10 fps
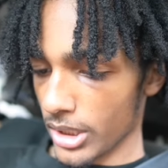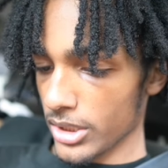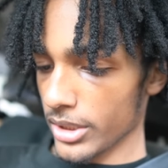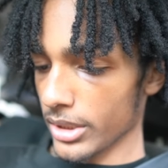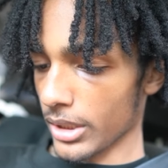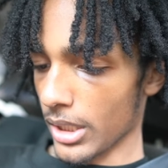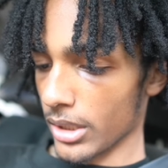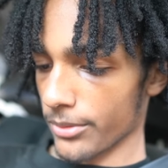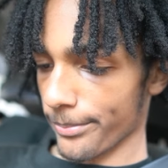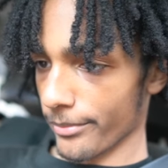it's just a lot
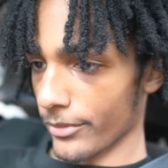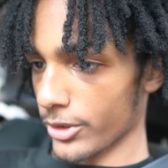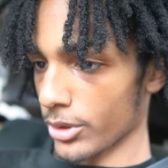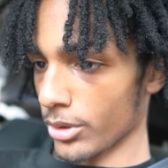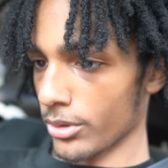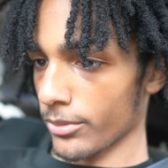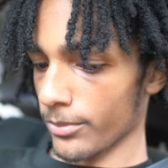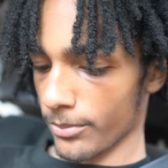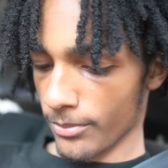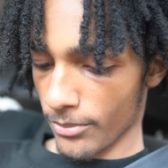so
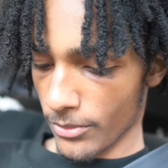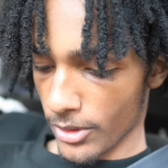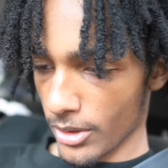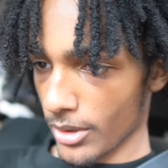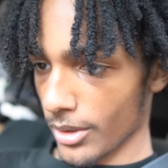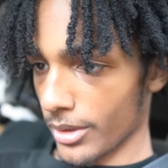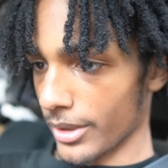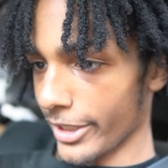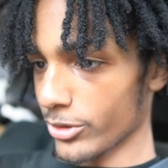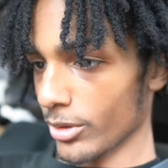
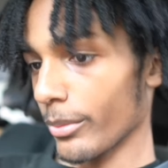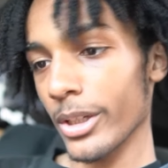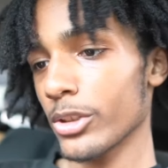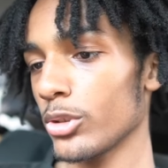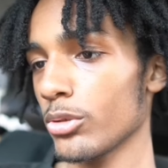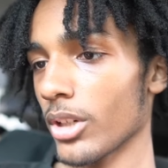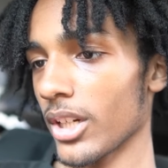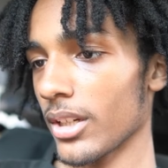that's what i'm about to do right